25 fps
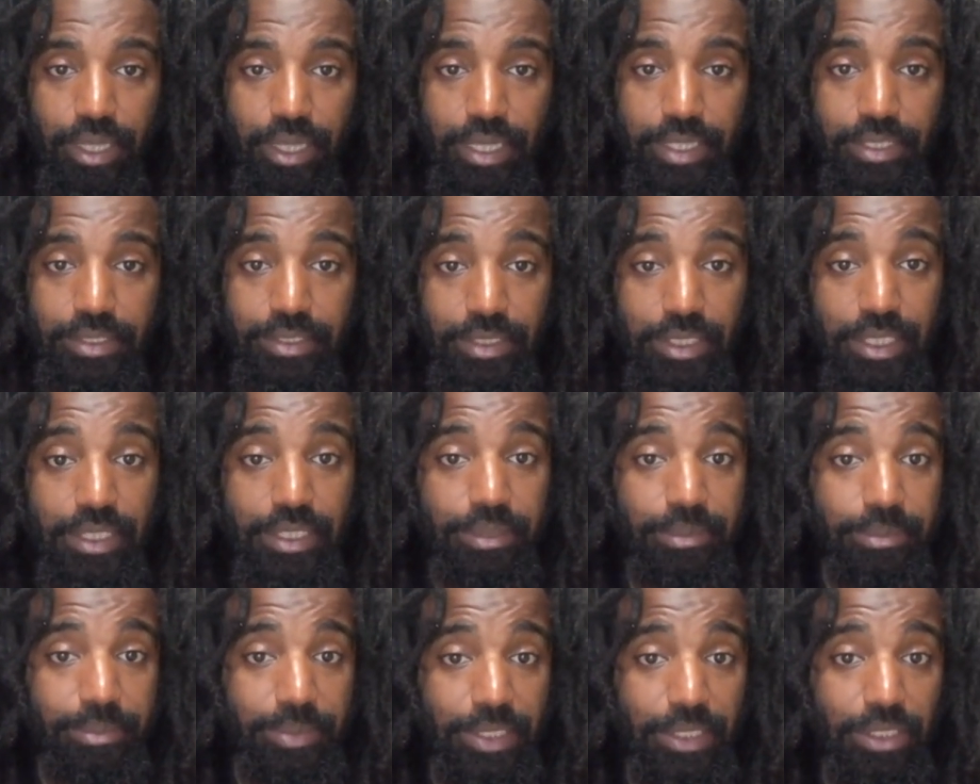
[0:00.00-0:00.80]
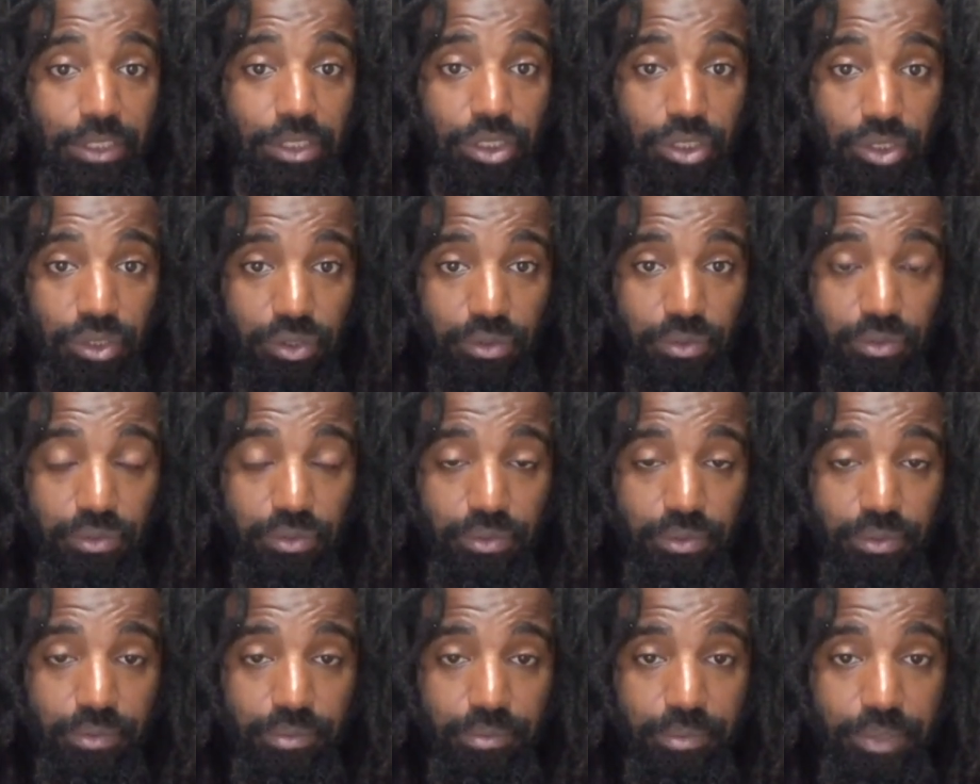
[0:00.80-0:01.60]
is going to be you,
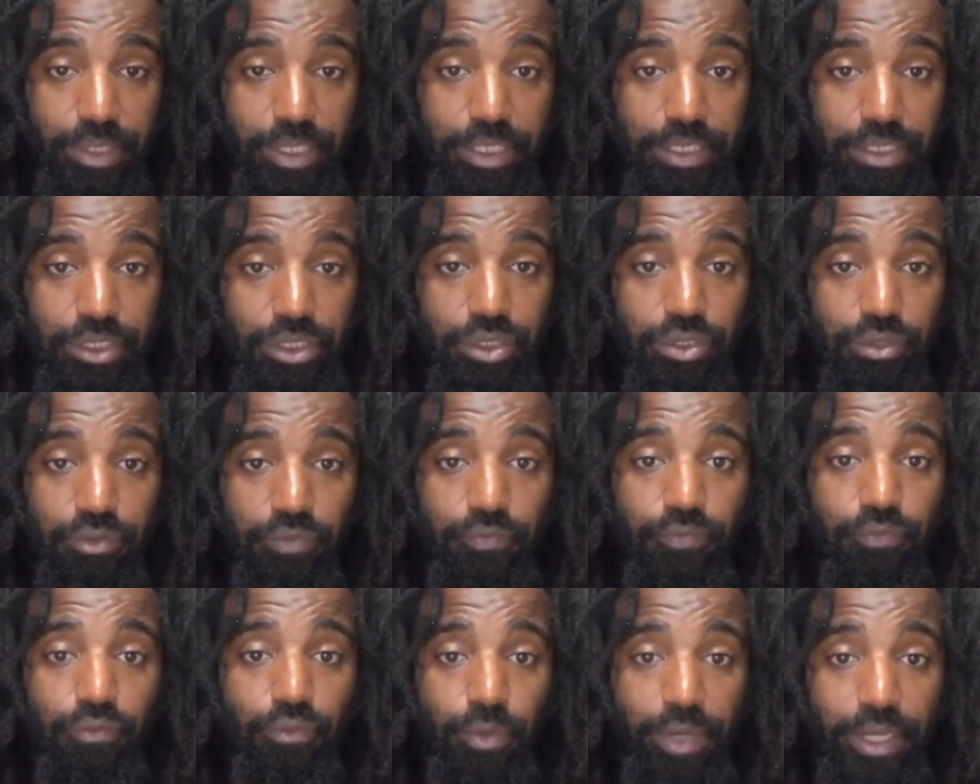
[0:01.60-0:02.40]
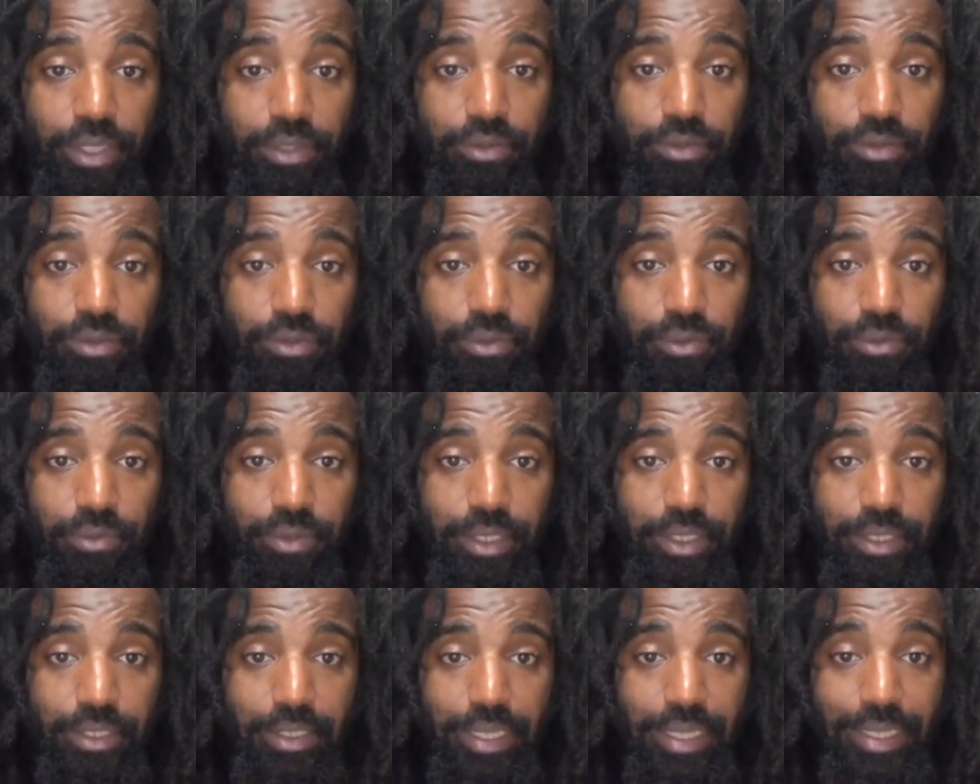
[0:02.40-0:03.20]
because you've went through
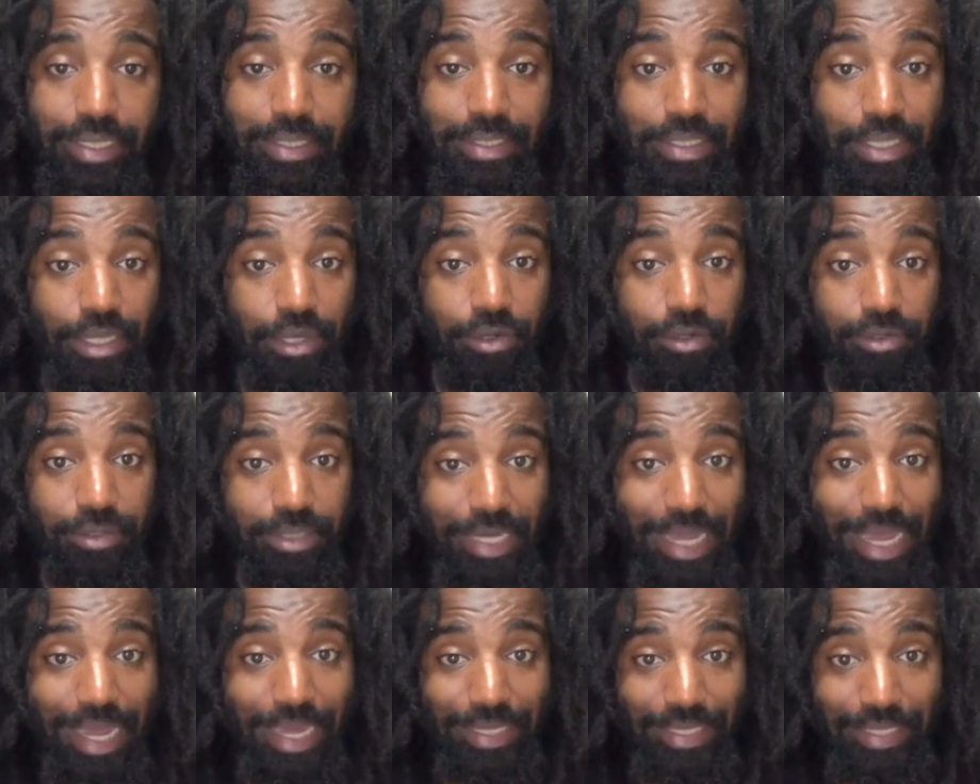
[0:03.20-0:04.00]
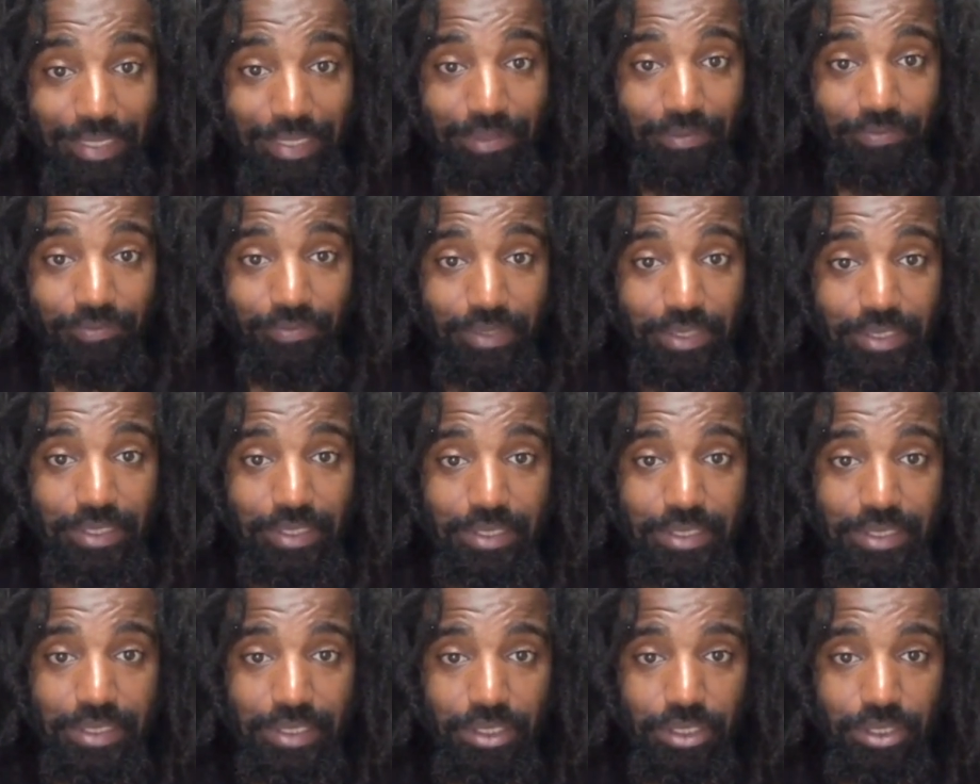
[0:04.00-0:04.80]
it, and they're naive in
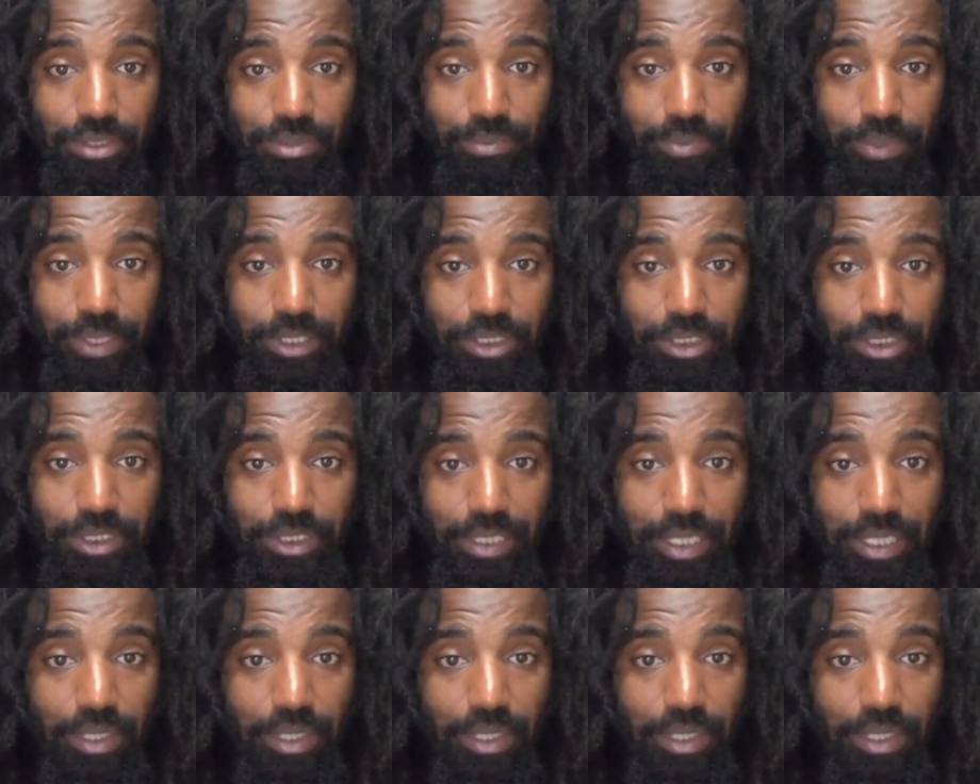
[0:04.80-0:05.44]
the situation.